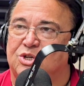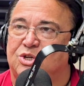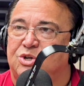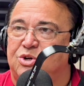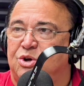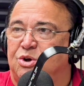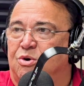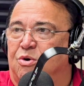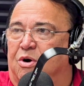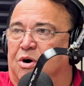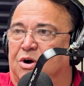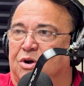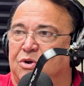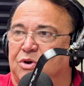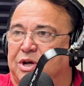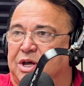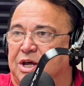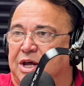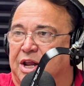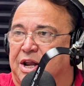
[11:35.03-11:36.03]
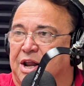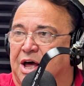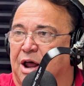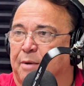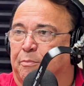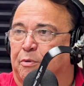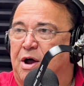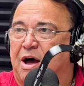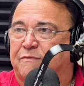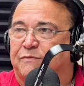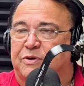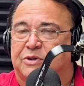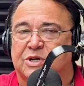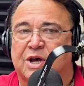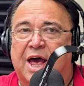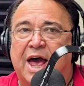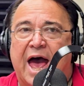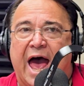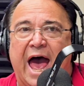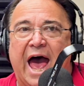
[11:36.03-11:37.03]
you are looking at nonprofits,
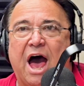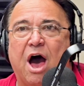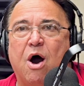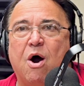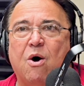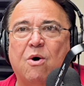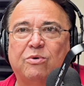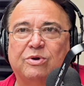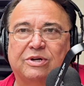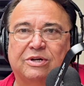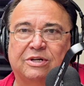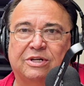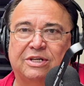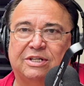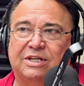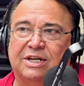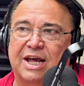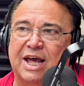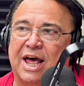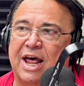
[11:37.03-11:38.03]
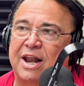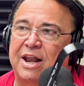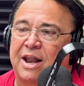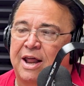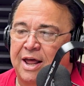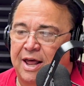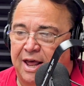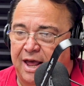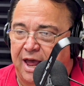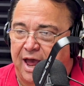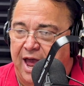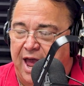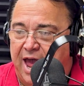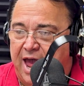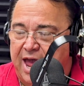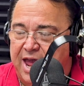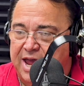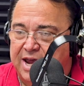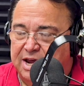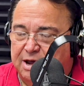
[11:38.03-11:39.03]
how can
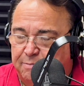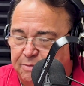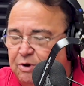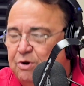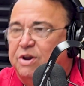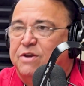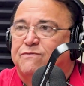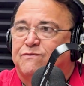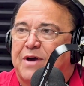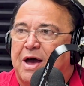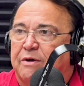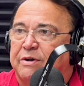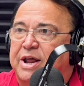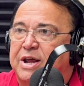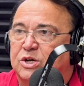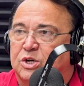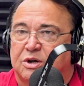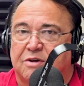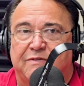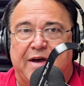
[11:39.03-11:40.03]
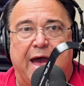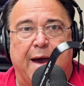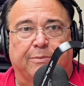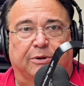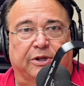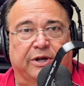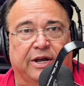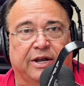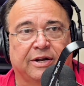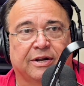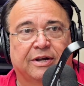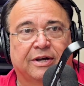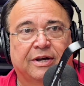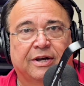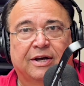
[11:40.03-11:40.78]
a community foundation of Abilene